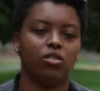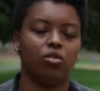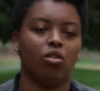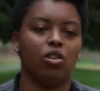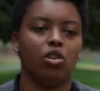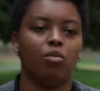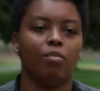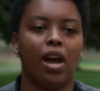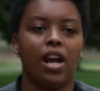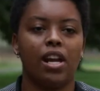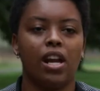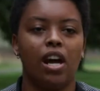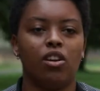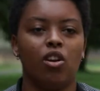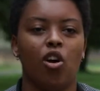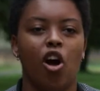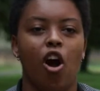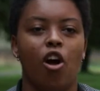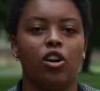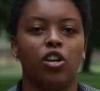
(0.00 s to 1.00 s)
or you might not
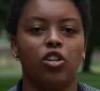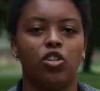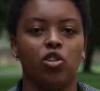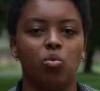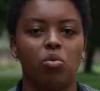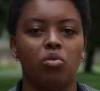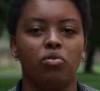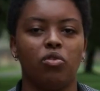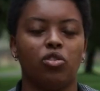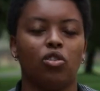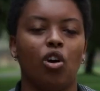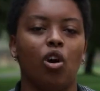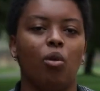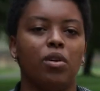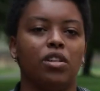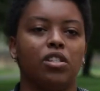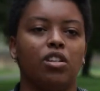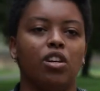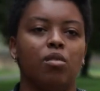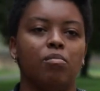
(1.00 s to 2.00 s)
know how to do it, there's
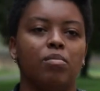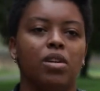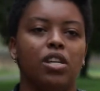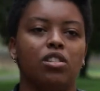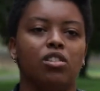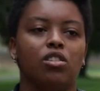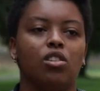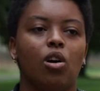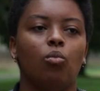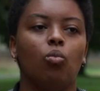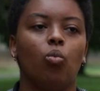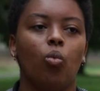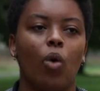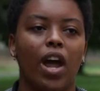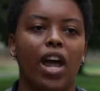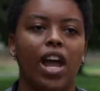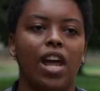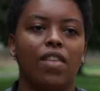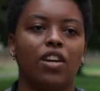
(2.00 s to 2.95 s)
always gonna be some way